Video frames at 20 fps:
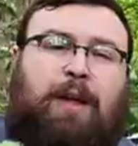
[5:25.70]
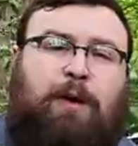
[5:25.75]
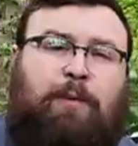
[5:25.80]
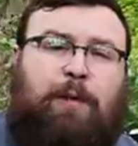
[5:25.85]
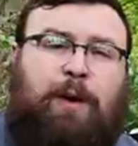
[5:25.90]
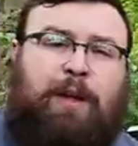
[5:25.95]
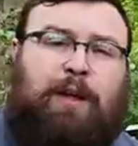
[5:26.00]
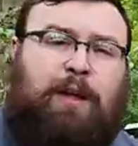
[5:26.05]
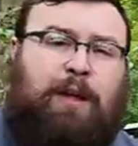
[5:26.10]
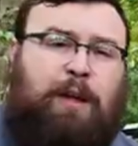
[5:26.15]
And
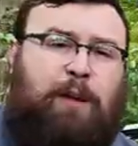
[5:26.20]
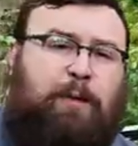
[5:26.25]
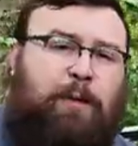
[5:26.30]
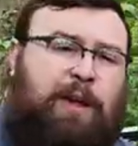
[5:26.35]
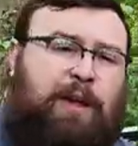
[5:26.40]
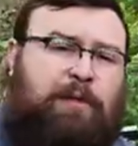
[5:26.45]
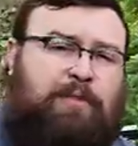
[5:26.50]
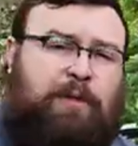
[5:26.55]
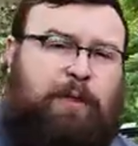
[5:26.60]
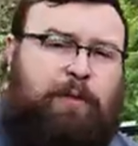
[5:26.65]
right here
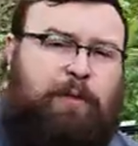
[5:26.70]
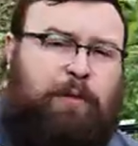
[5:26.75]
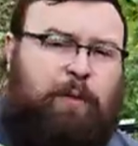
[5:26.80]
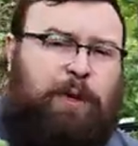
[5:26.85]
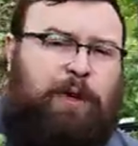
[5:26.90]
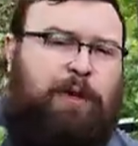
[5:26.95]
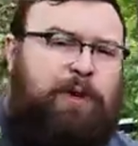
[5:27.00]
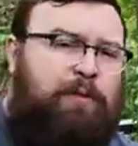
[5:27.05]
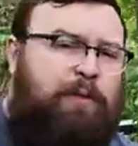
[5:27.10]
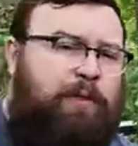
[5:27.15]
we have the
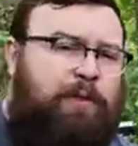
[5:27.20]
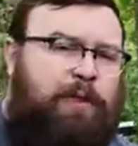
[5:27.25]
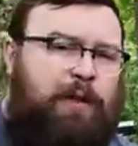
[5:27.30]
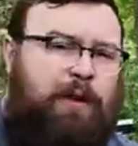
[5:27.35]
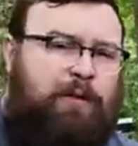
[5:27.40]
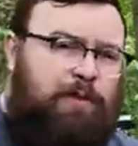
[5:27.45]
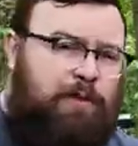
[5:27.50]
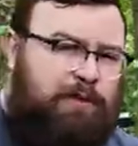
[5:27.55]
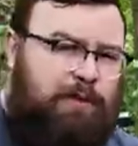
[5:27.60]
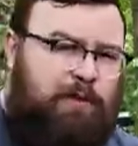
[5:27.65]
three different
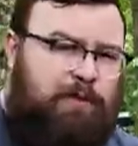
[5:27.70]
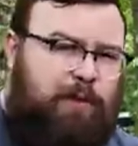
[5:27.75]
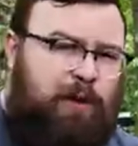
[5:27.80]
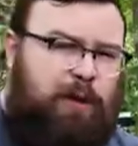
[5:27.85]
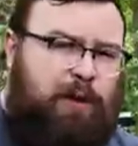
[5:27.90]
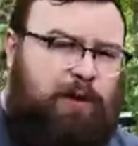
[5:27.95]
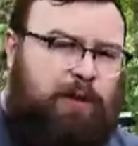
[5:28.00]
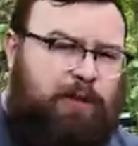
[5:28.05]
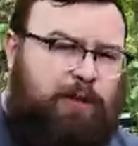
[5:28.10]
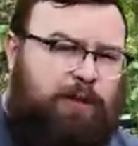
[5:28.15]
levels of
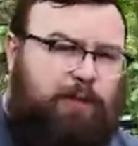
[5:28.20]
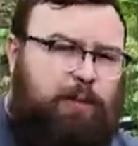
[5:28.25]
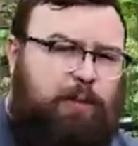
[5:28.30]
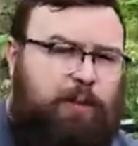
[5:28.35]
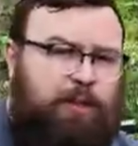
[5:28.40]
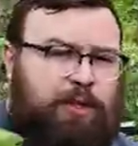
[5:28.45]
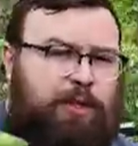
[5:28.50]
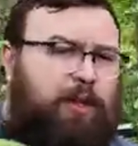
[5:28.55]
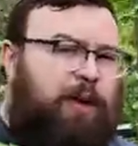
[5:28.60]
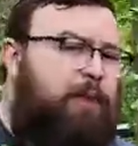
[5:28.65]
darkness
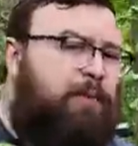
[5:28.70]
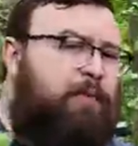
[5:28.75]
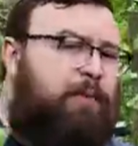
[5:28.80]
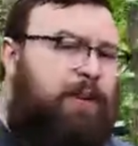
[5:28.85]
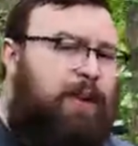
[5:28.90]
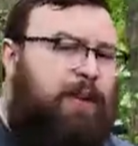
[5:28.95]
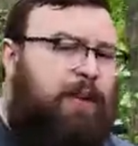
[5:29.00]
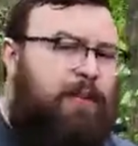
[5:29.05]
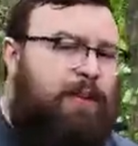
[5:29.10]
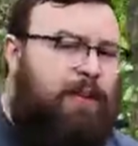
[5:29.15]
which
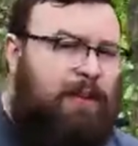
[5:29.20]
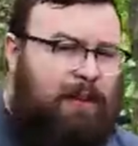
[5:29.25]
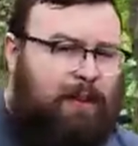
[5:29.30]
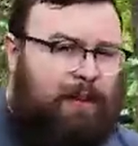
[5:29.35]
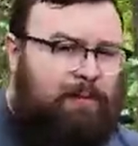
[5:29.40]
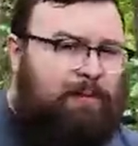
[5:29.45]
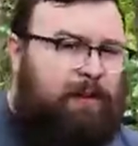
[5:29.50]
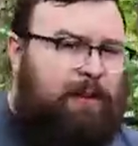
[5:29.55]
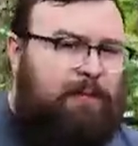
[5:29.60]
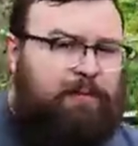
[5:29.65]
affect the
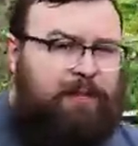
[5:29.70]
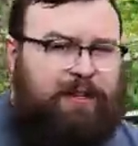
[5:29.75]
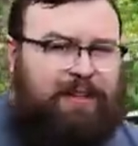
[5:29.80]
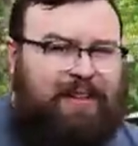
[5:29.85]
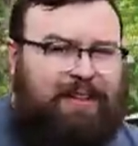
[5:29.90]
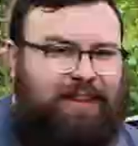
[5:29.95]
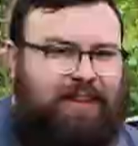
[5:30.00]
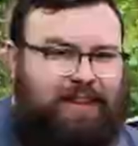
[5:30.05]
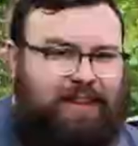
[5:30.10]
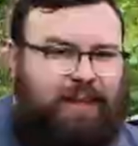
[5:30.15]
level of
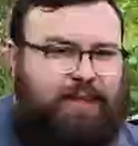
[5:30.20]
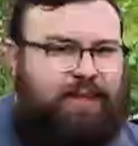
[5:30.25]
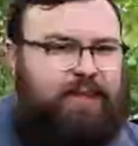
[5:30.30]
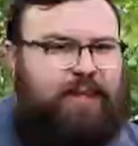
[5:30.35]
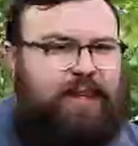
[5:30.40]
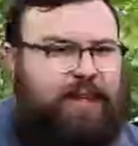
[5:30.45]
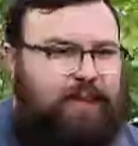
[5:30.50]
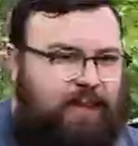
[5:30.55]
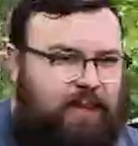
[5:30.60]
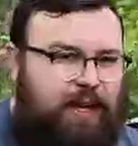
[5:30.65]

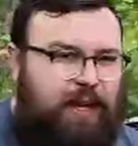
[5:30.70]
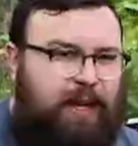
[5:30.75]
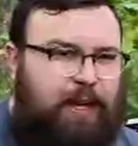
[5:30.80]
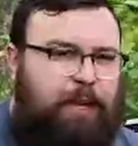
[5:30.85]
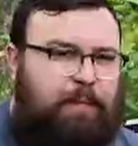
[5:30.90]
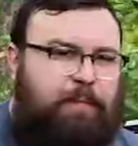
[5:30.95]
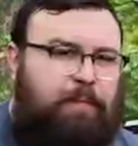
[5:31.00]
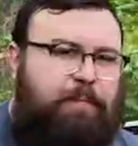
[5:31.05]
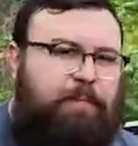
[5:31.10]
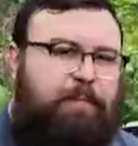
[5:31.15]
deadliness in the game.